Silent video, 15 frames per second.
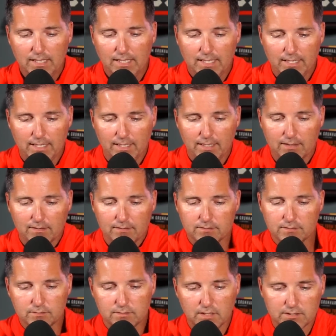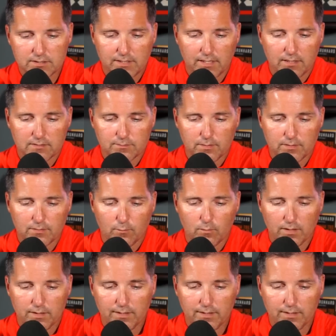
and the two touchdowns, but the one